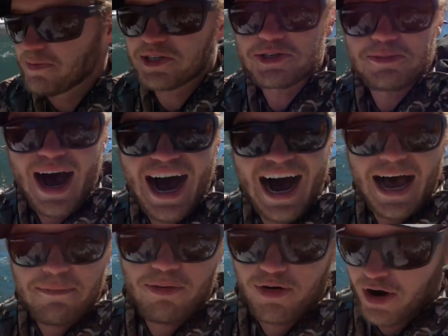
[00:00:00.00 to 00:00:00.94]
gonna be some
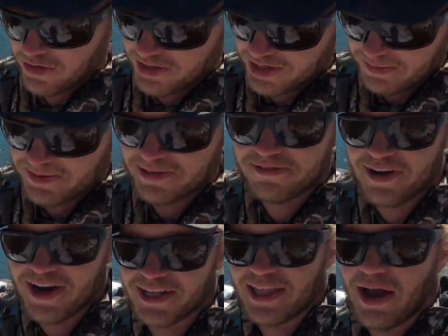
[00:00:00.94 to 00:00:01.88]
hot pro tips in
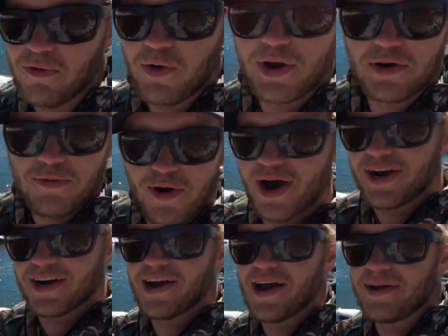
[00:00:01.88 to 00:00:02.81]
finding that winter
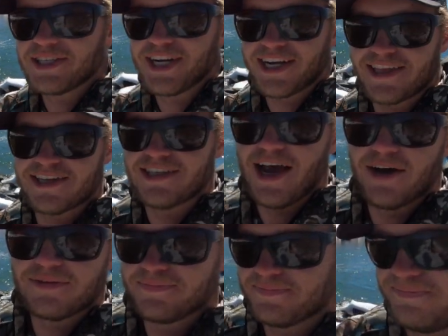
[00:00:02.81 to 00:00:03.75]
water. All right, check this out.